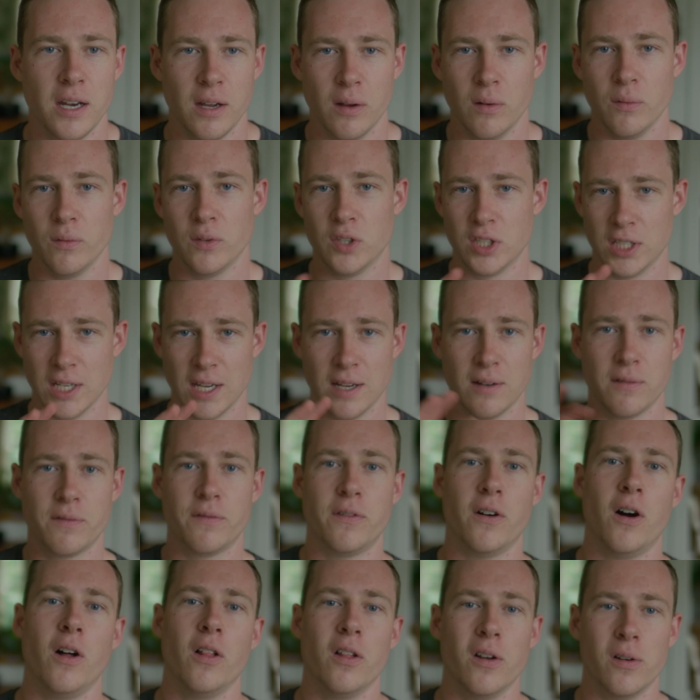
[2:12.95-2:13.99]
it did
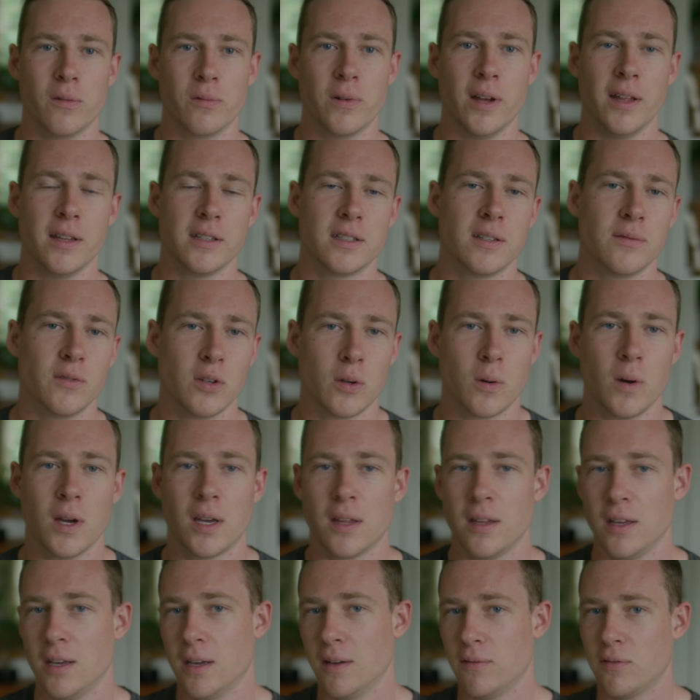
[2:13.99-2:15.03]
follow relatively
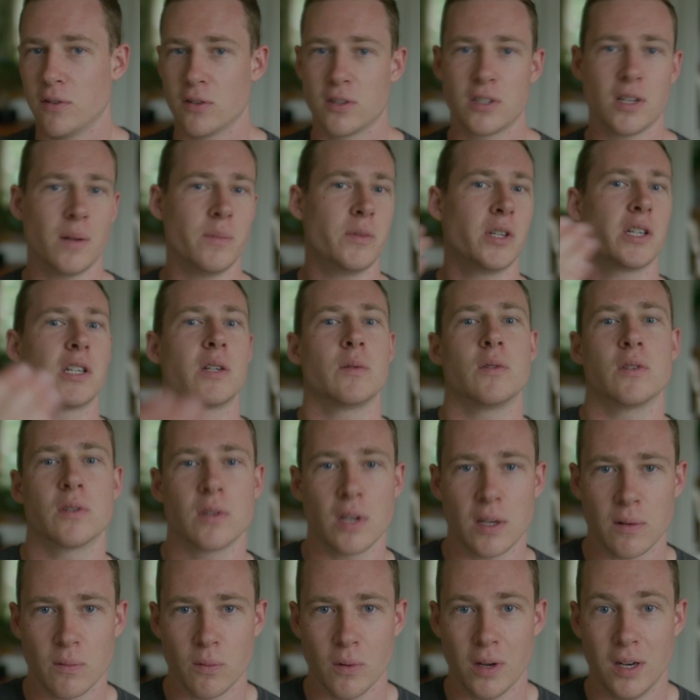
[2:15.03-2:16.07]
quickly if your subject was
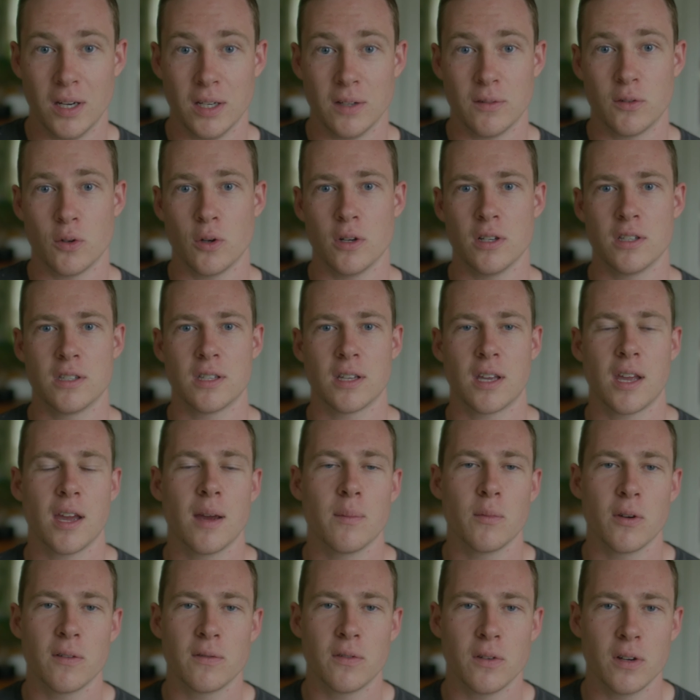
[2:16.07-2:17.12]
like running towards the
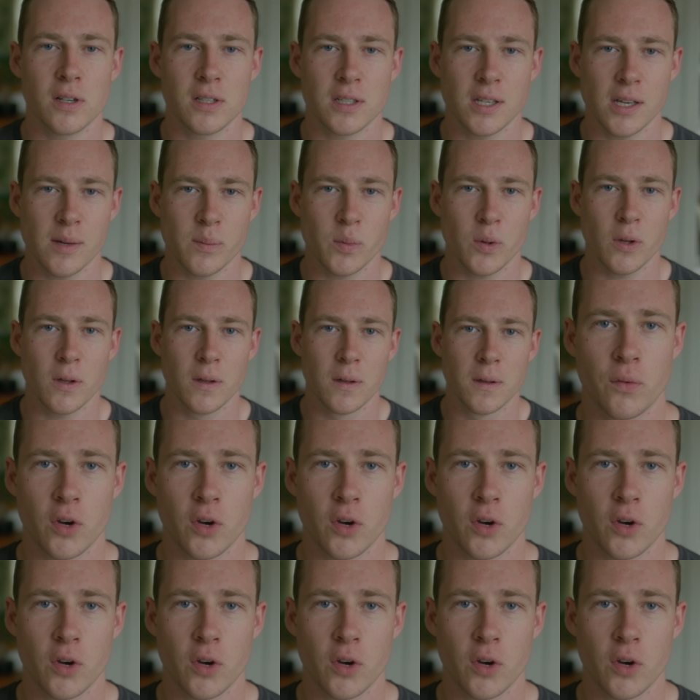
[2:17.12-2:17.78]
camera, for example.